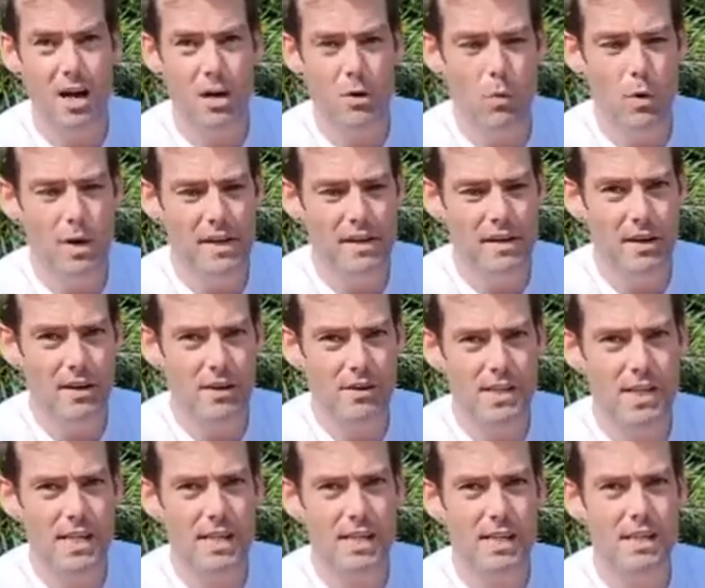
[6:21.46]
One of
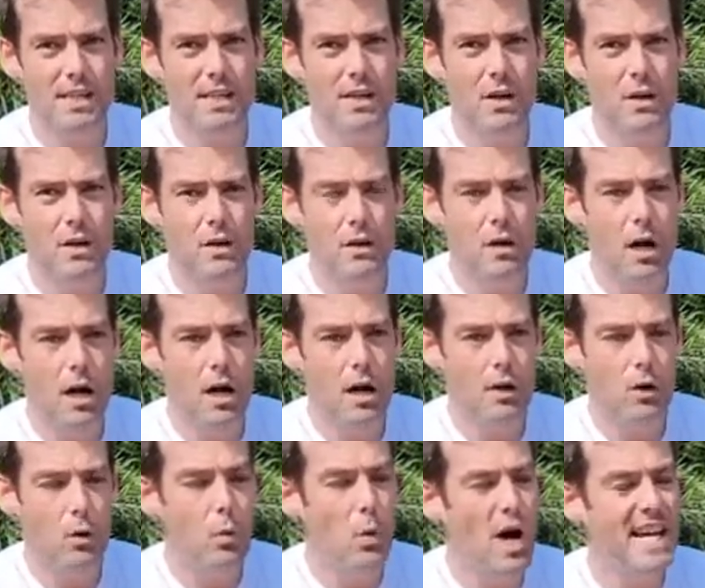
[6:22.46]
those is
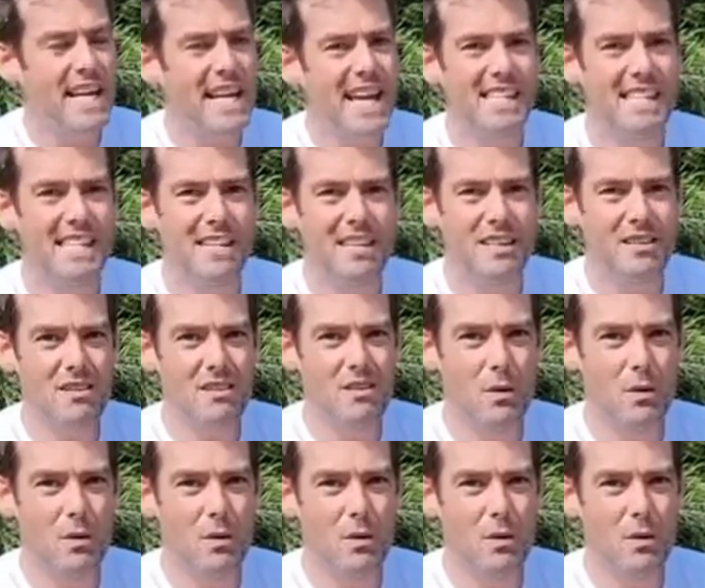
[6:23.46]
guayasa,